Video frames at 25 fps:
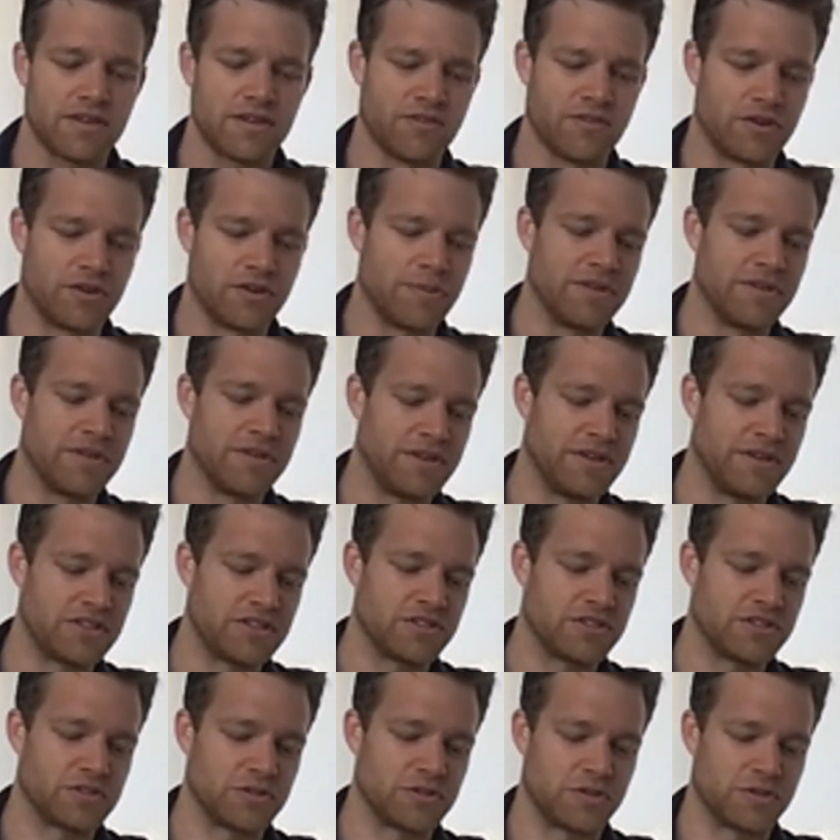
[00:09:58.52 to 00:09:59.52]
from the feature
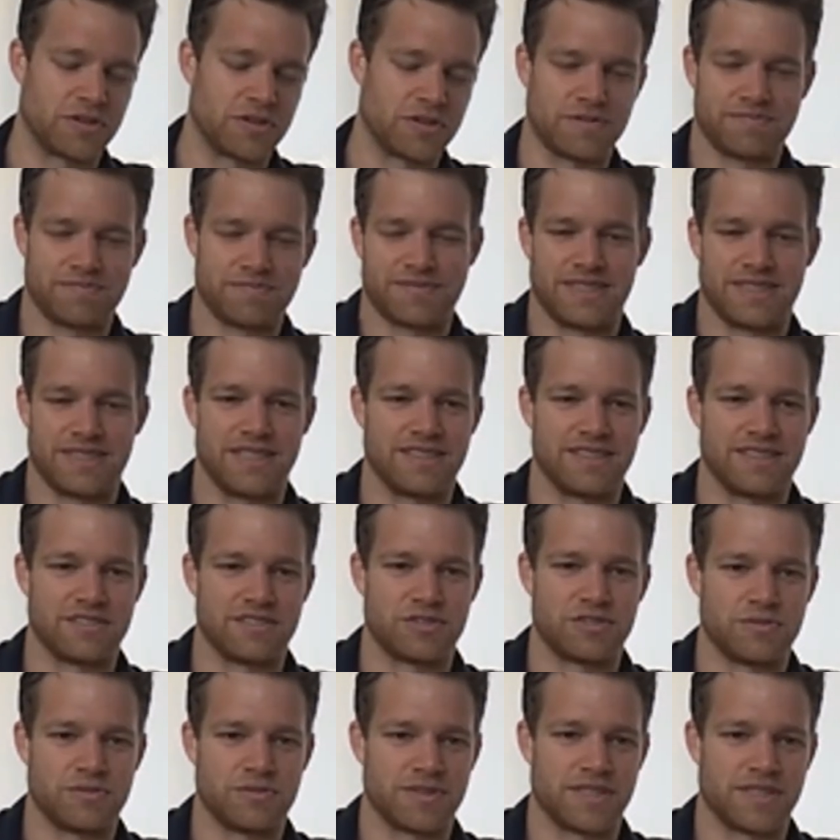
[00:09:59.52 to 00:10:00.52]
store and,
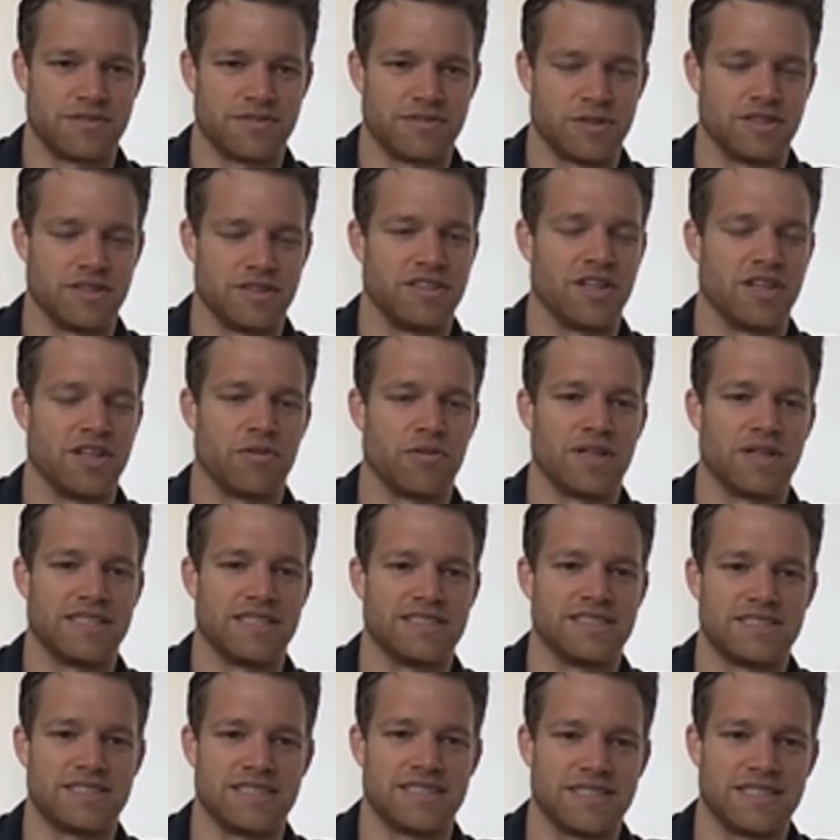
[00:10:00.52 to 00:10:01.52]
and really low
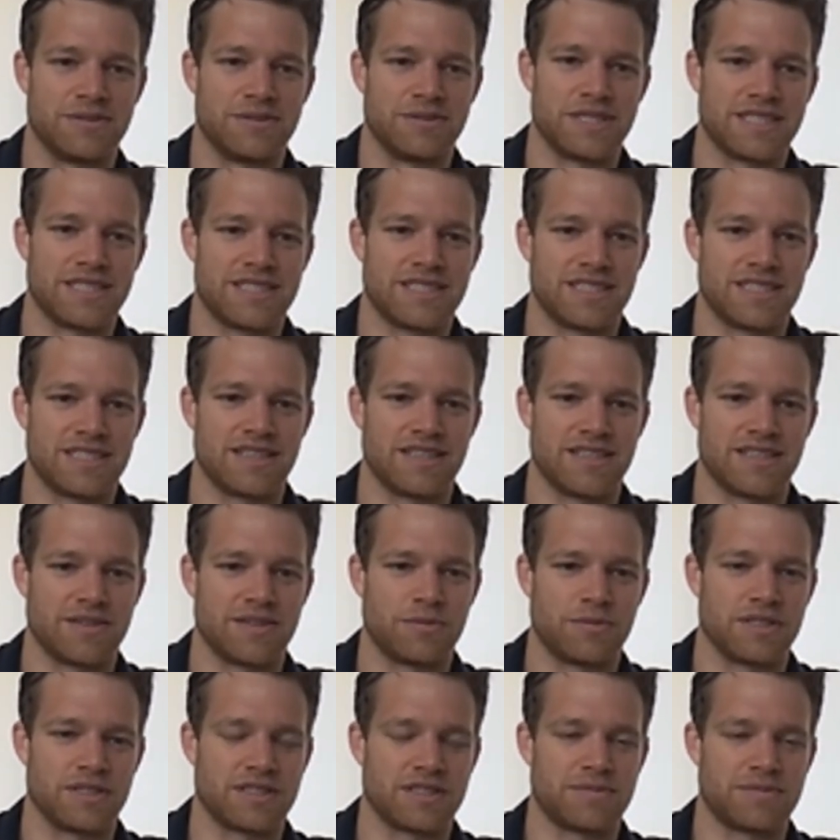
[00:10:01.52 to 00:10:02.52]
latency with, uh,
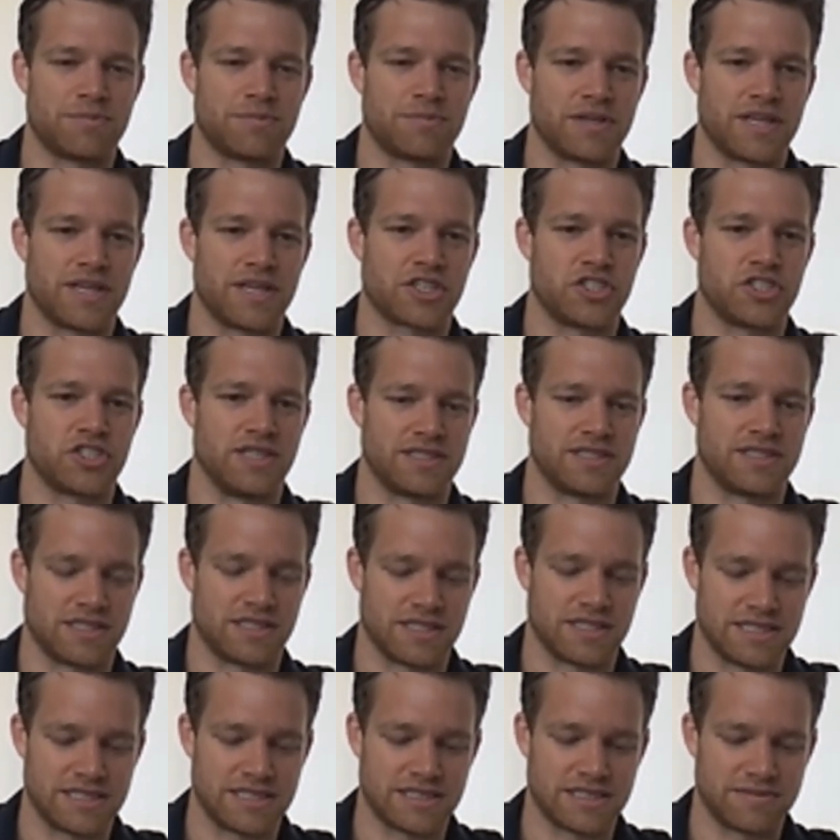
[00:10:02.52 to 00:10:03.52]
with production S L
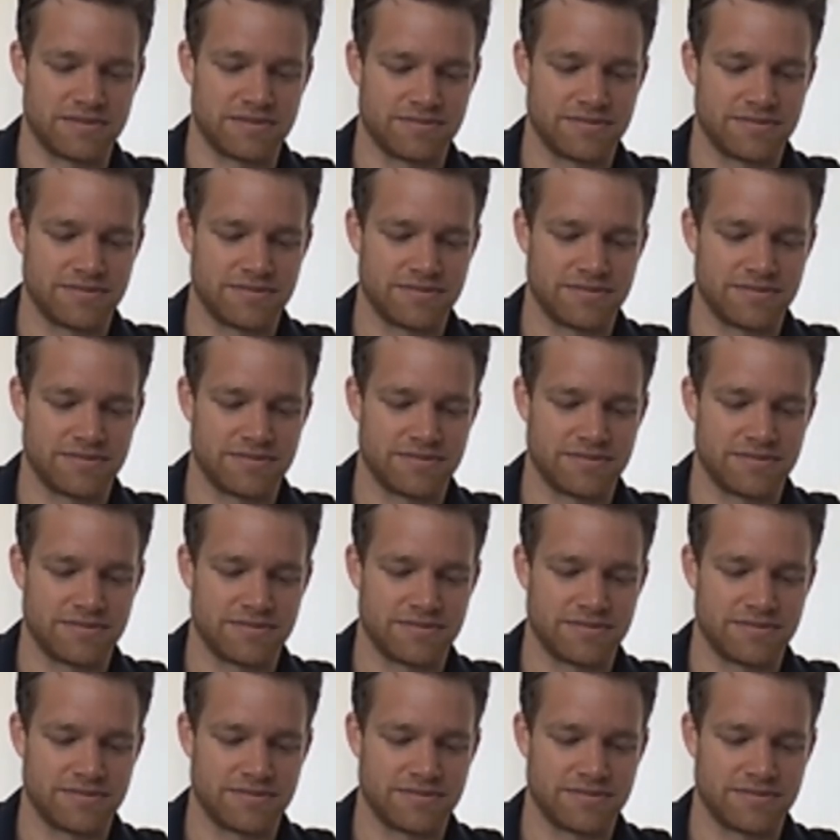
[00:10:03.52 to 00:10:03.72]
As.